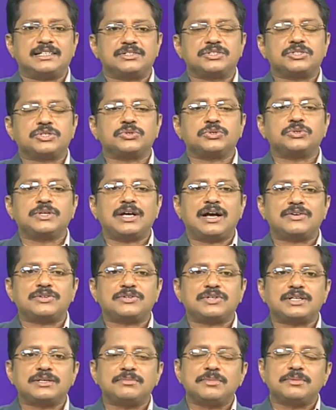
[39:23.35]
So you have to
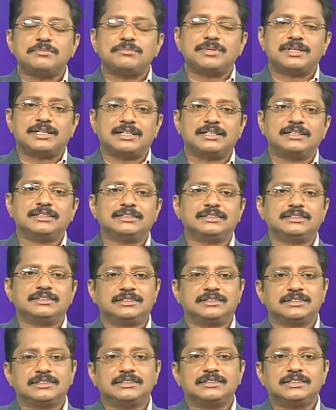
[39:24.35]
remember
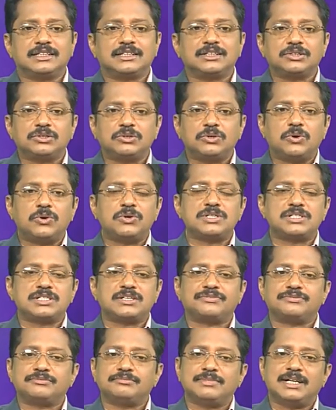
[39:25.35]
the codes
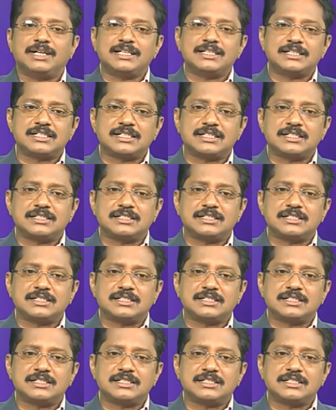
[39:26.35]
of months,